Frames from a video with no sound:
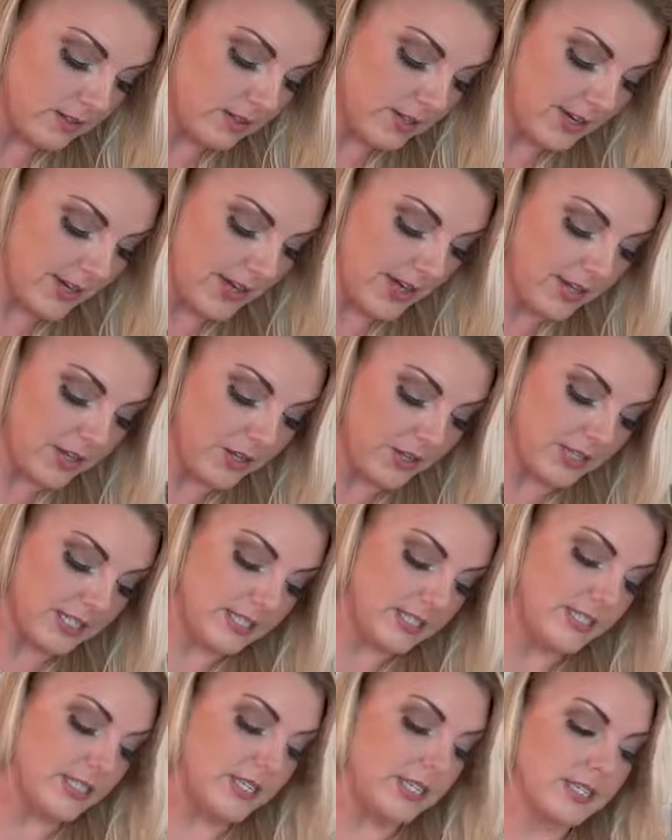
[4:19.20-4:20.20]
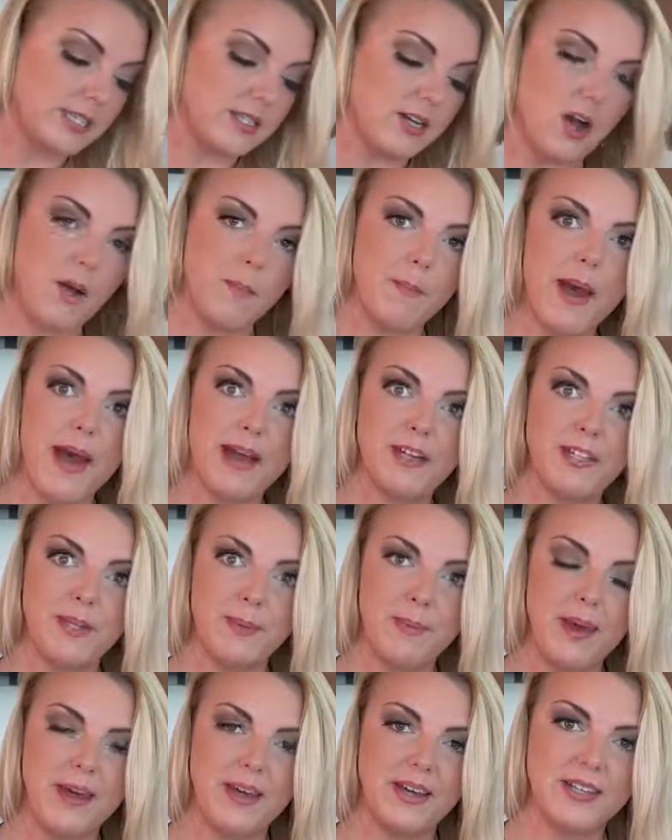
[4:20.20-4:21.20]
Again, you can see it's gone back to
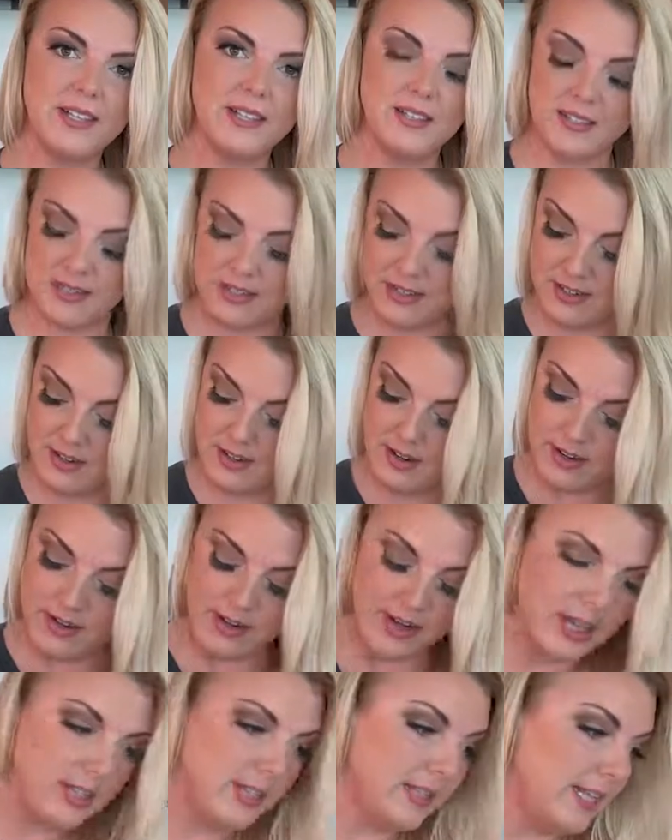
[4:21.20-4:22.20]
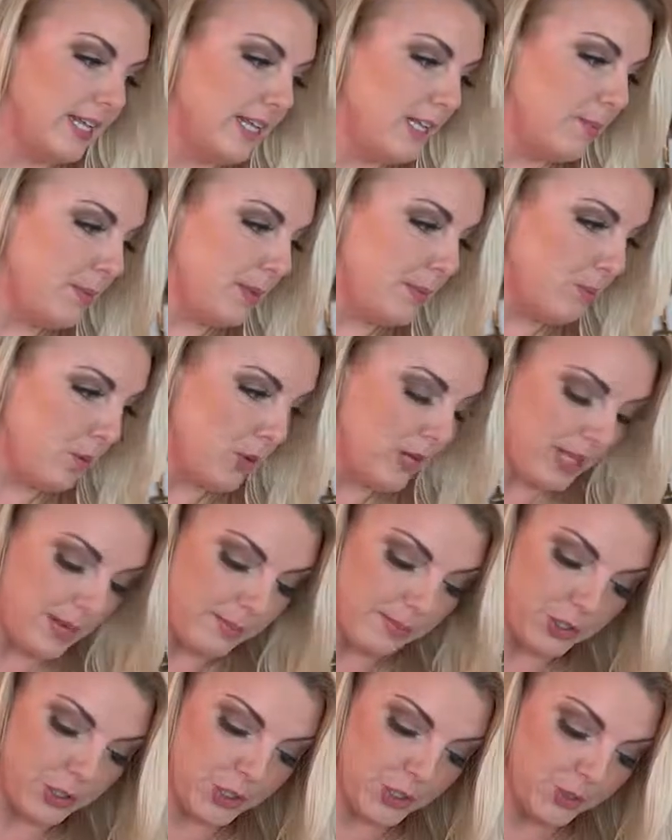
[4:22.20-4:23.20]
paste. A little bit more
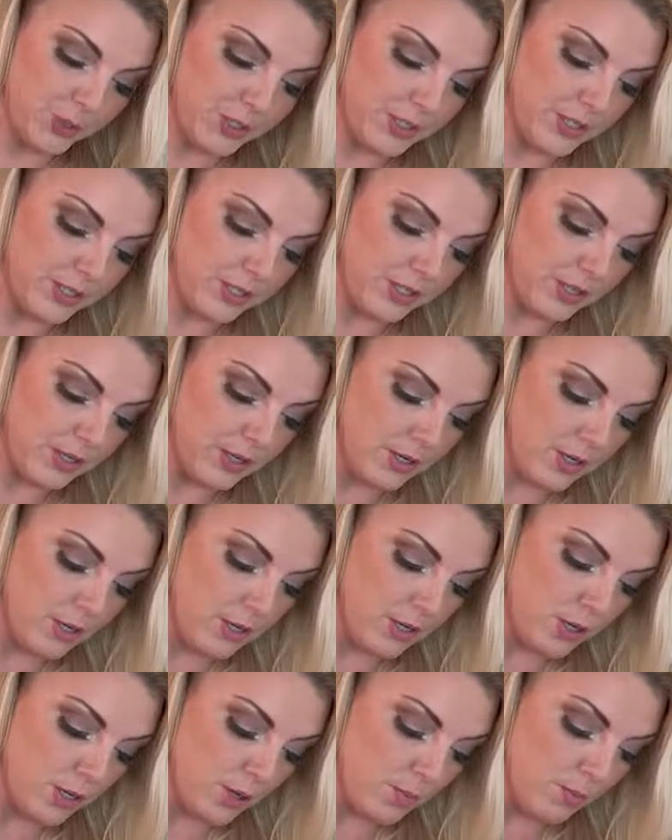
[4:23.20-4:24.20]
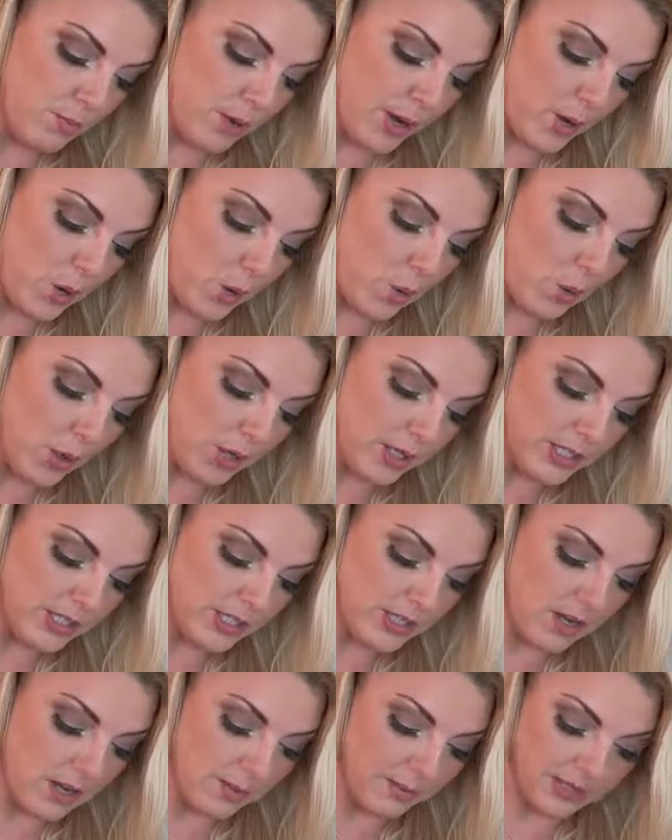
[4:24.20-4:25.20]
lemon juice. My oil
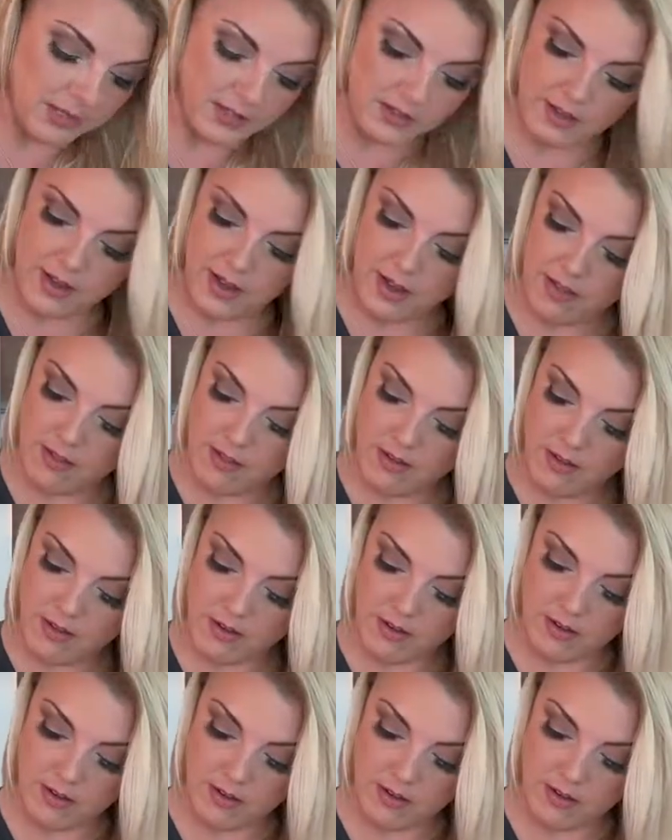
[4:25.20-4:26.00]
is coming together.